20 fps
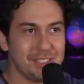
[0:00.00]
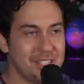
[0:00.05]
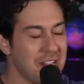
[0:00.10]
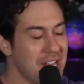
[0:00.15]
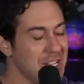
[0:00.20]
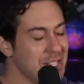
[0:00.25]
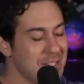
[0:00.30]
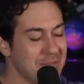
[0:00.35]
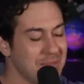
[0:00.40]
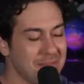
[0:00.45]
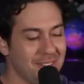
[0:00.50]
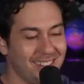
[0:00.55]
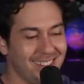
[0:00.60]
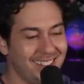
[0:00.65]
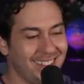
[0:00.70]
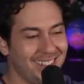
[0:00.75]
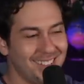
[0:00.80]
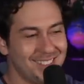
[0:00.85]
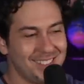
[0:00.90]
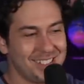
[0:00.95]
Changes my
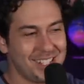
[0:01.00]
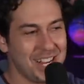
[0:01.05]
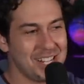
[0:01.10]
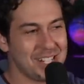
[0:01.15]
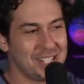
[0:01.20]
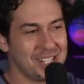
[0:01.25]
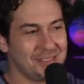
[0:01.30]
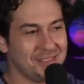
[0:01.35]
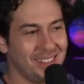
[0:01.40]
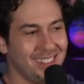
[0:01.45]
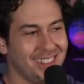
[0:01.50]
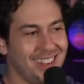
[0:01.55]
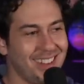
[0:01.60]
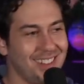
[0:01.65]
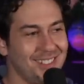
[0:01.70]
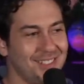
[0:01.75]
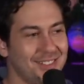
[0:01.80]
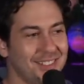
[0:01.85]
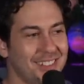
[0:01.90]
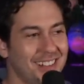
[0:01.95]
life. Changes my
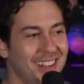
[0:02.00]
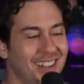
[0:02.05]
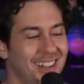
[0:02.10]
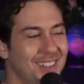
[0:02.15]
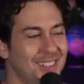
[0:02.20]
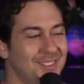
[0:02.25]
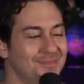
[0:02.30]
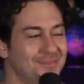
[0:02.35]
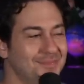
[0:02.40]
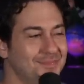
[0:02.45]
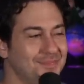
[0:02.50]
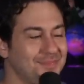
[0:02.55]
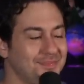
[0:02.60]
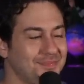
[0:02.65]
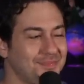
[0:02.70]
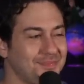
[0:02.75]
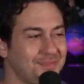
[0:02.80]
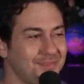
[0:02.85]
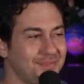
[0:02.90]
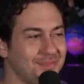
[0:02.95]
life. Um,
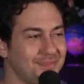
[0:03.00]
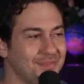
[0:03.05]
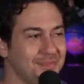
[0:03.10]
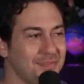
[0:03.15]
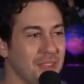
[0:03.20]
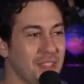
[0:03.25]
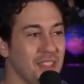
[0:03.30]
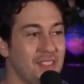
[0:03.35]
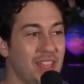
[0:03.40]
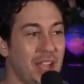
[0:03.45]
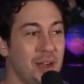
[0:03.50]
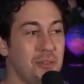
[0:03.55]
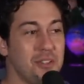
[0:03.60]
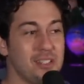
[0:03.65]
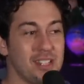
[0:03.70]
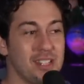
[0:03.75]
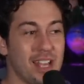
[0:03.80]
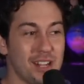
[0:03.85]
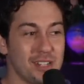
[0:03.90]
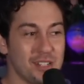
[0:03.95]
that
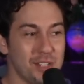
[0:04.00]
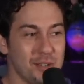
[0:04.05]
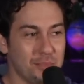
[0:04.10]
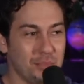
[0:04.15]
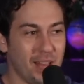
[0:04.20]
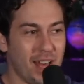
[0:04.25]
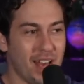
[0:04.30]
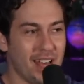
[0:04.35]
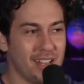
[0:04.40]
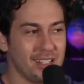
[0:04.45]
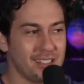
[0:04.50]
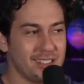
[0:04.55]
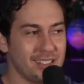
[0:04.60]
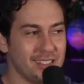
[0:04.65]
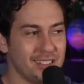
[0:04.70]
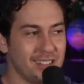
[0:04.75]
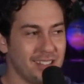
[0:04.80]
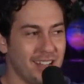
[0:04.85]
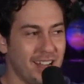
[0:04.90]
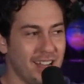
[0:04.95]
was actually a
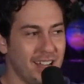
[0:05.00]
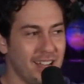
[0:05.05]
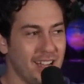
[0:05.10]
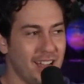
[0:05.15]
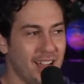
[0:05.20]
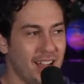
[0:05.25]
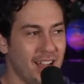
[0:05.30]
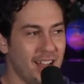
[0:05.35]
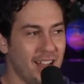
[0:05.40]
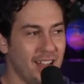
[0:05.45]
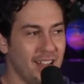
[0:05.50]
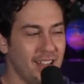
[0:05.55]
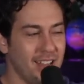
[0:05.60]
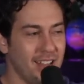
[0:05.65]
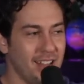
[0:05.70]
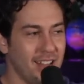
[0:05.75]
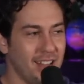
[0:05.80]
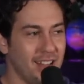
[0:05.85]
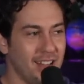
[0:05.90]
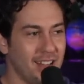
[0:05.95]
blast. I I
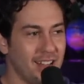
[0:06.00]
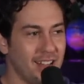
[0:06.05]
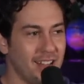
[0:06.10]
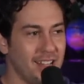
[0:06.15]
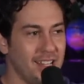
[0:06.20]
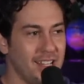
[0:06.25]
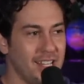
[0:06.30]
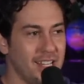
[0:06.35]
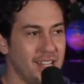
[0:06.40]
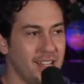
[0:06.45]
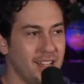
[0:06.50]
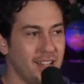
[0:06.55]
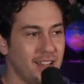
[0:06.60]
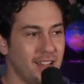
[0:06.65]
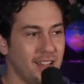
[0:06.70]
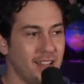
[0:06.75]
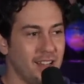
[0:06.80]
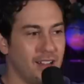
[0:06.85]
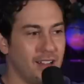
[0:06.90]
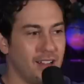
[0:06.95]
uh,
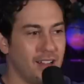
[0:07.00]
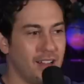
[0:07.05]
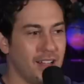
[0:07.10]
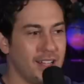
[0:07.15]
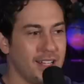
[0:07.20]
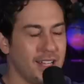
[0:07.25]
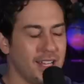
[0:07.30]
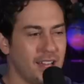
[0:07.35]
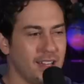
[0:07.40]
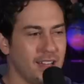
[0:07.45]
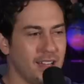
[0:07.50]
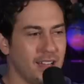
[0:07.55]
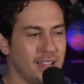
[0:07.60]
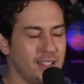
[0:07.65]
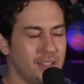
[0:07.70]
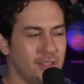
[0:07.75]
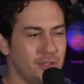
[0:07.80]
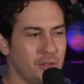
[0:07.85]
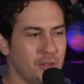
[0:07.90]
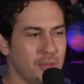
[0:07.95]
I, I I
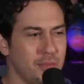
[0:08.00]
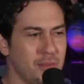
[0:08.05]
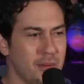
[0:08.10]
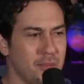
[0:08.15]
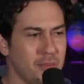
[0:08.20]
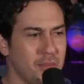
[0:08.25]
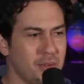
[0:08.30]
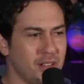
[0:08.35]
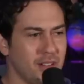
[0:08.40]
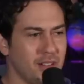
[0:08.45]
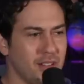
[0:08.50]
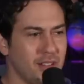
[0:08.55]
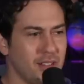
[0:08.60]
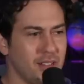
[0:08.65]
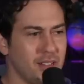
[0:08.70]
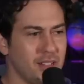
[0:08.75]
do remember